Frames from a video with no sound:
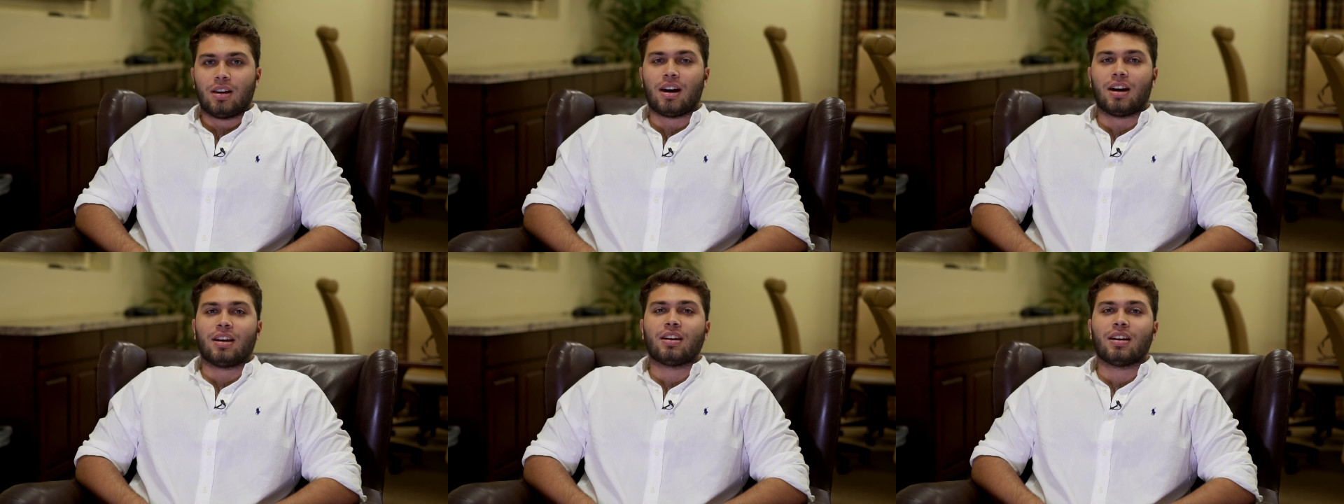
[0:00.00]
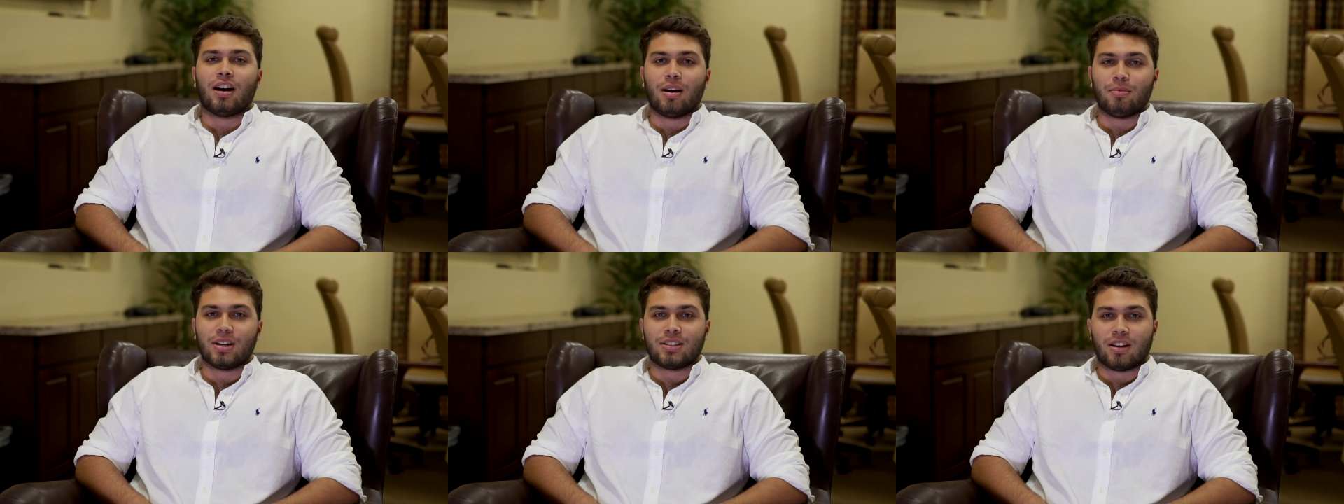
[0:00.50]
Hi,
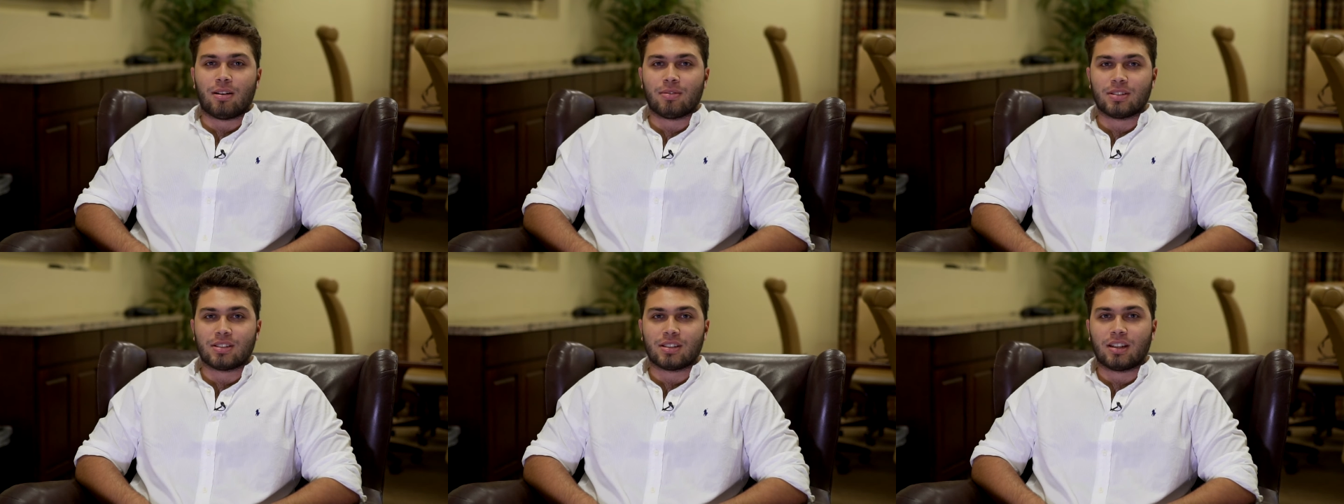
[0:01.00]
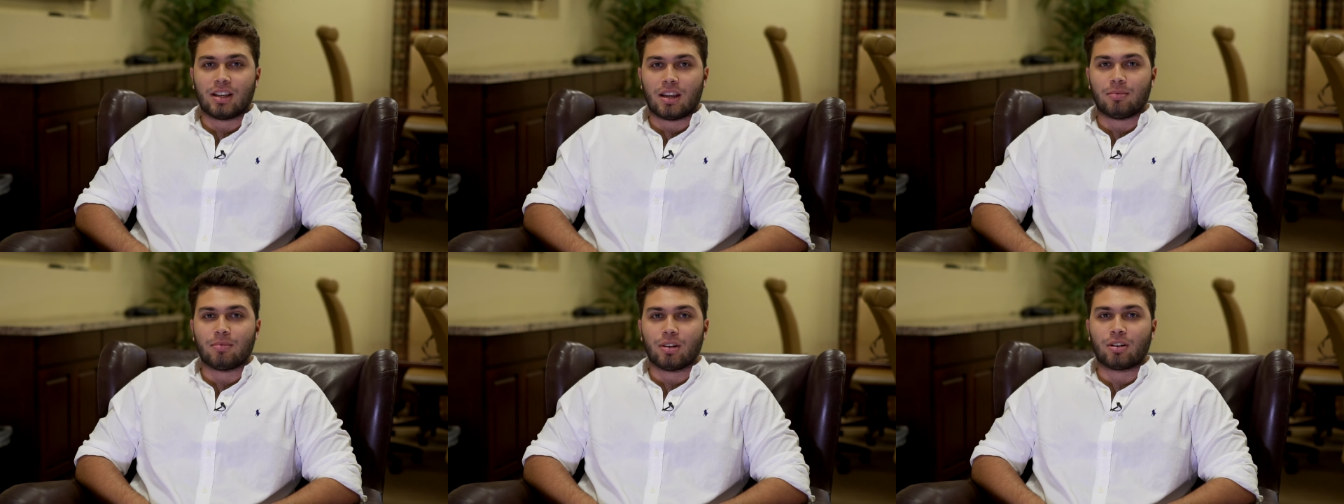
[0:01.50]
I'm Ray Thomas, and
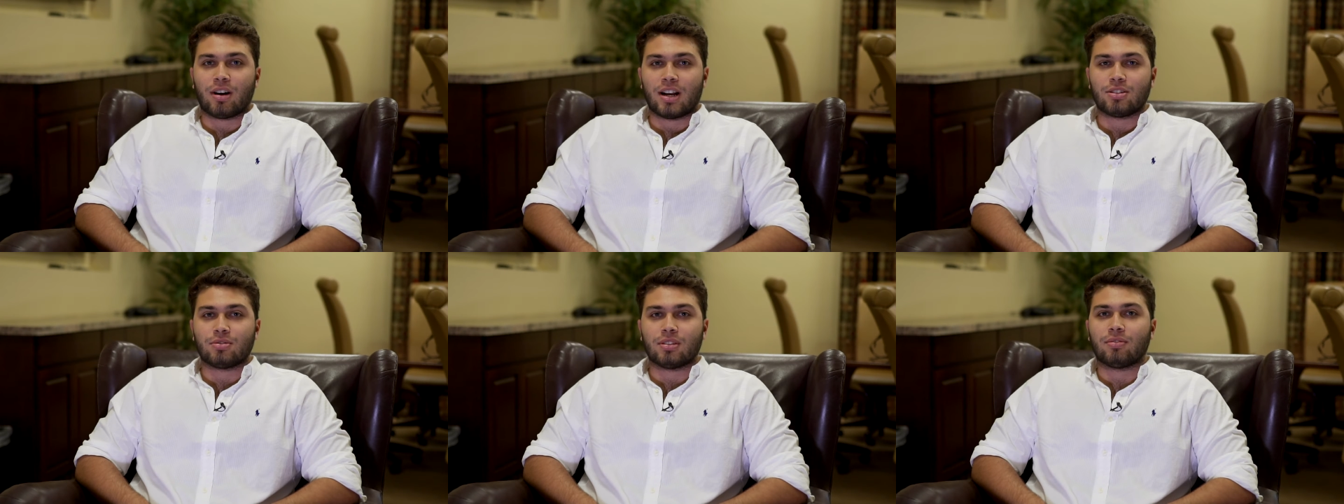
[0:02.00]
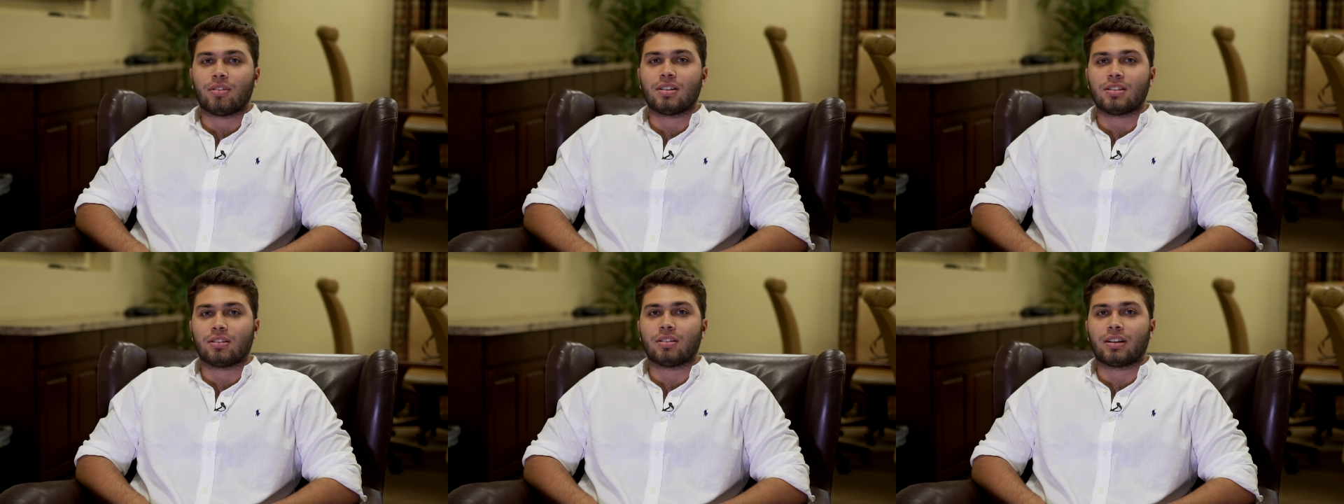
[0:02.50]
I'm a graduate of
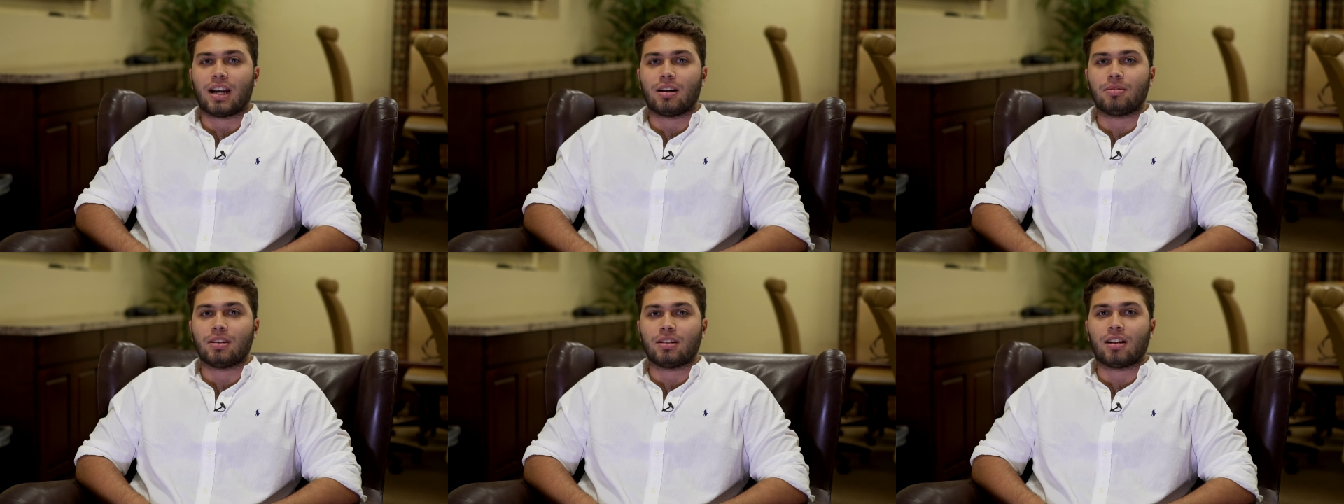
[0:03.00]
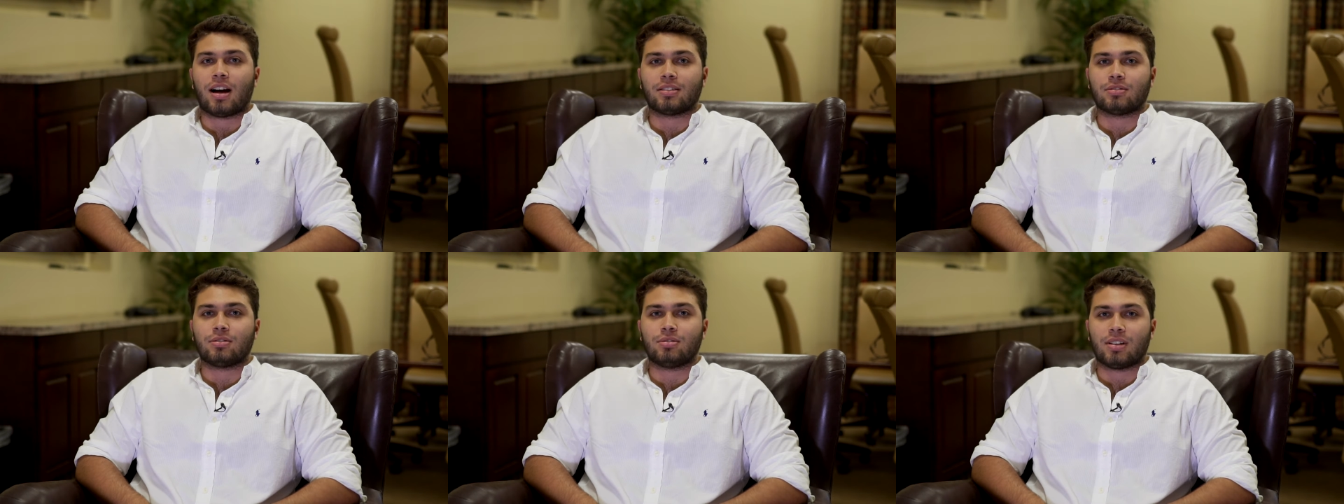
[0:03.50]
Juan Diego Academy in the
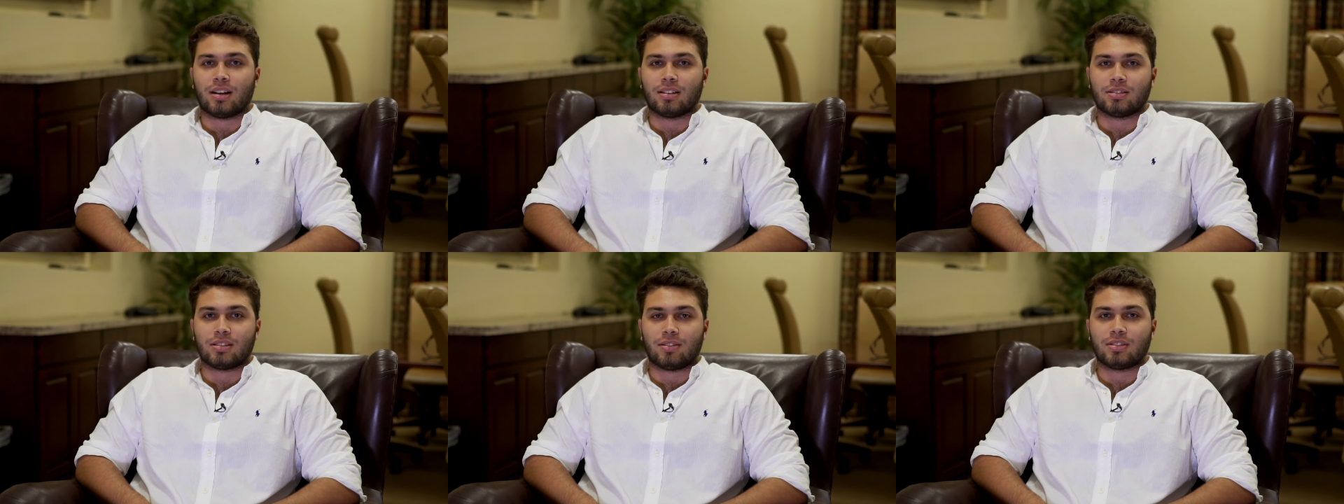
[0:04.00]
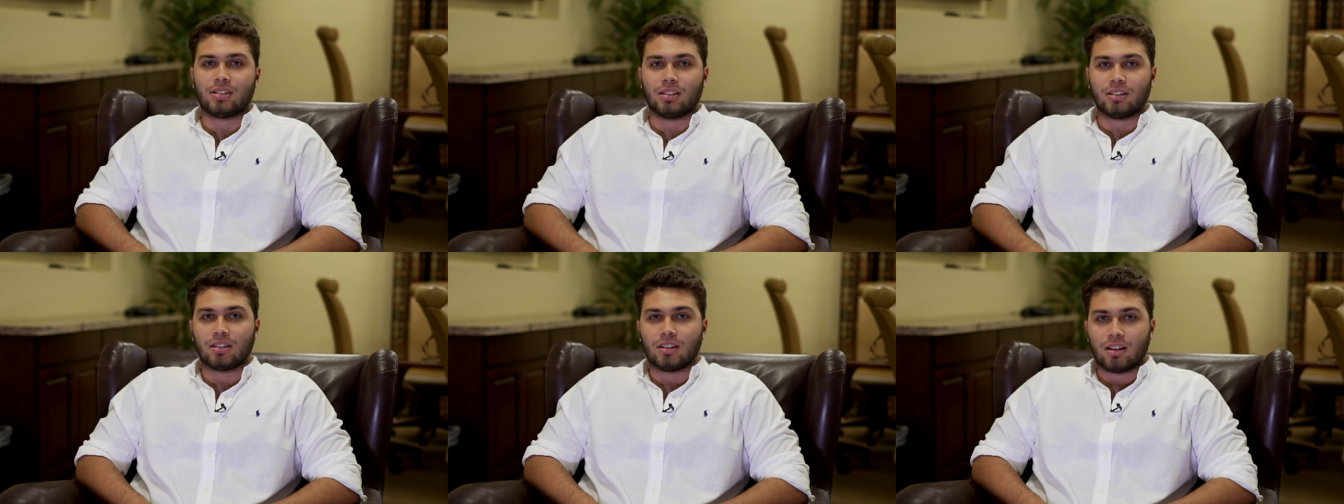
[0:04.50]
class of
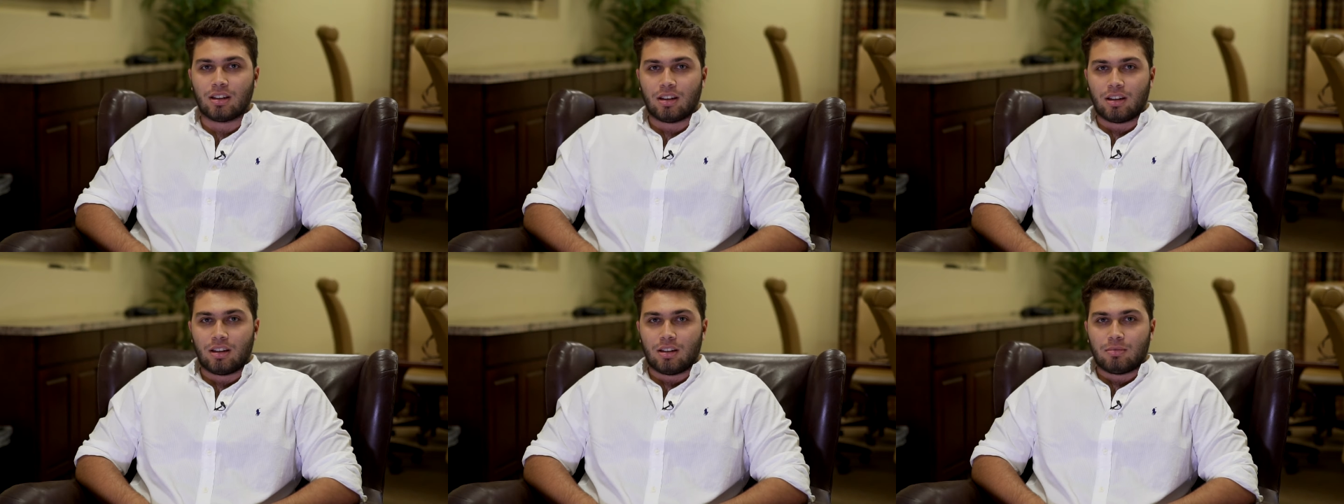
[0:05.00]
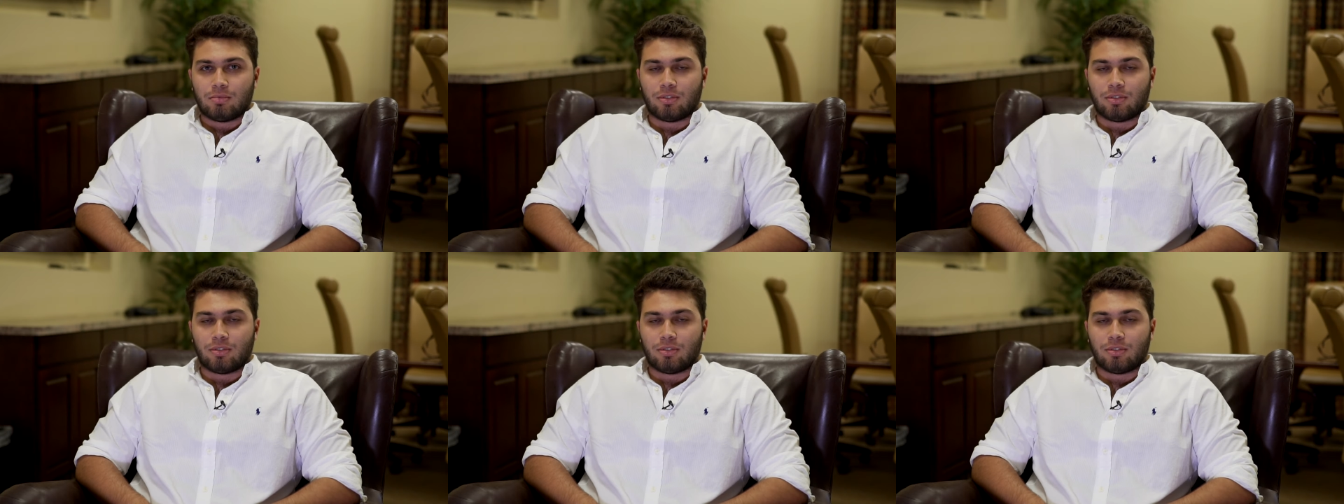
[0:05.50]
2017.